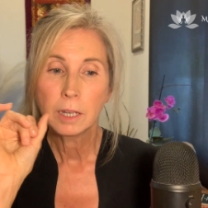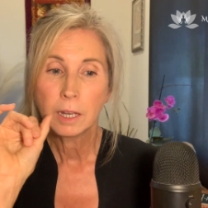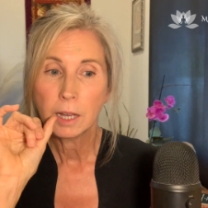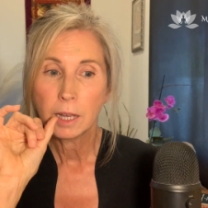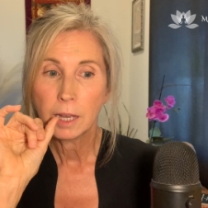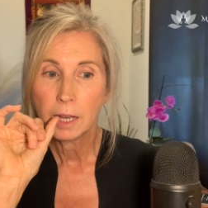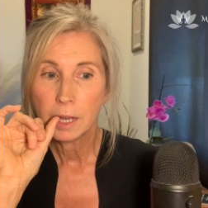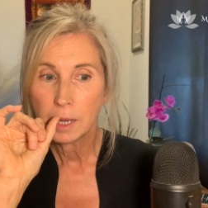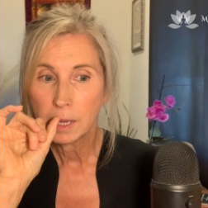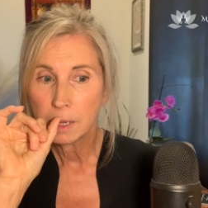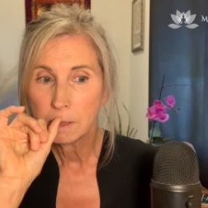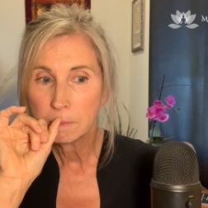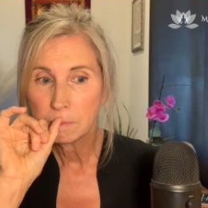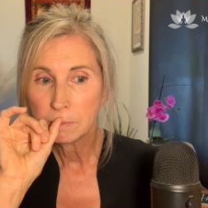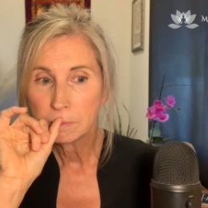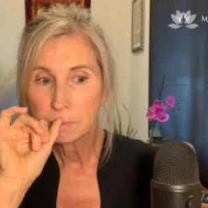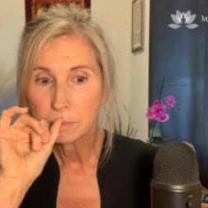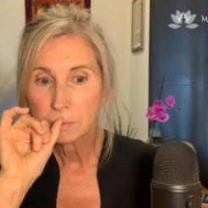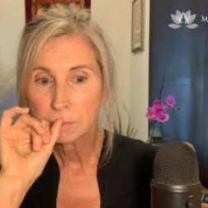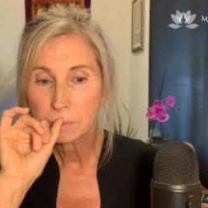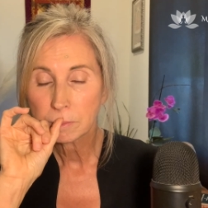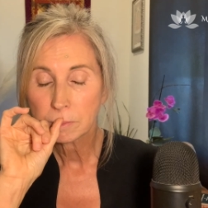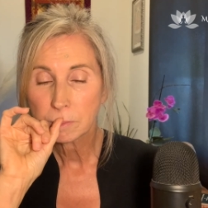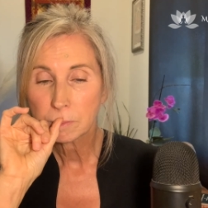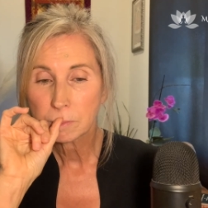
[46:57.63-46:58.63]

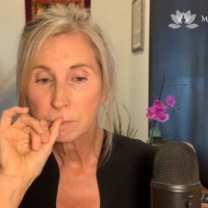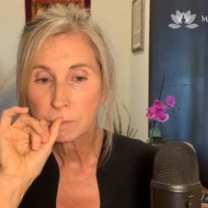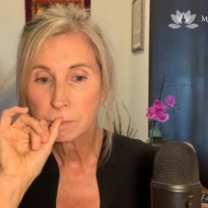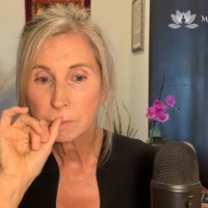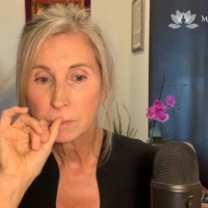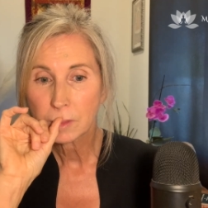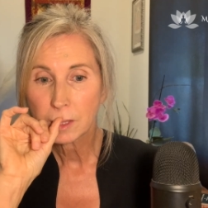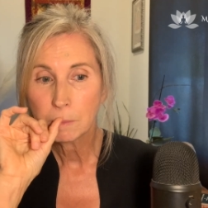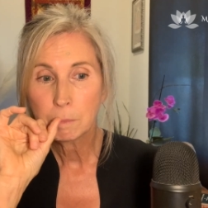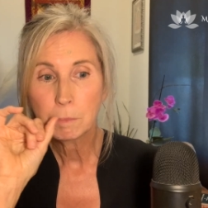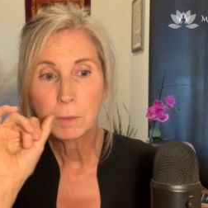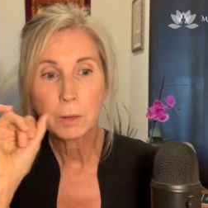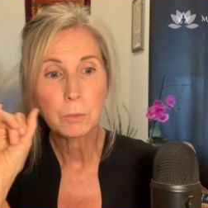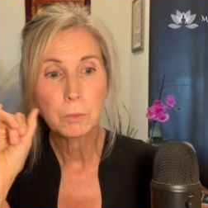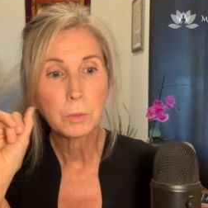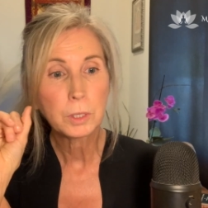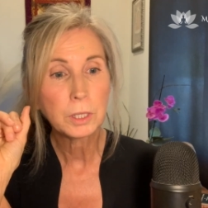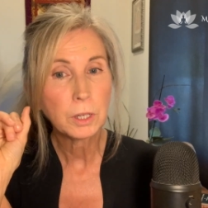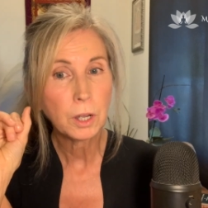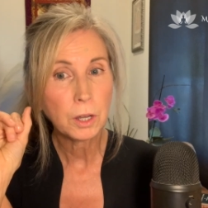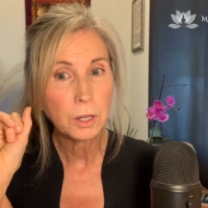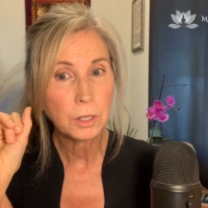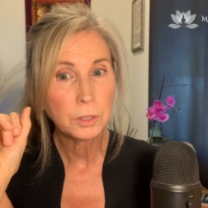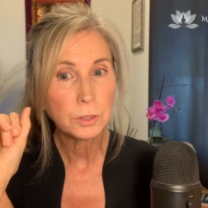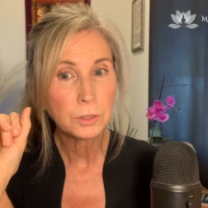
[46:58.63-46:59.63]
but we
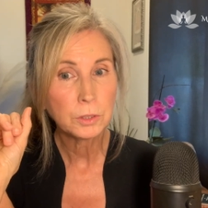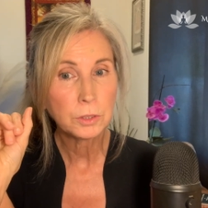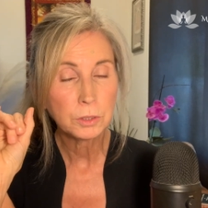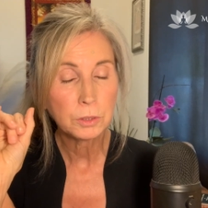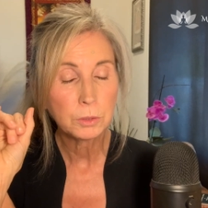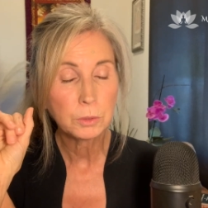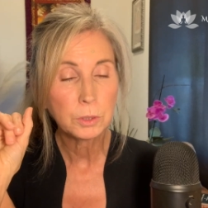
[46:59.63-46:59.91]
all do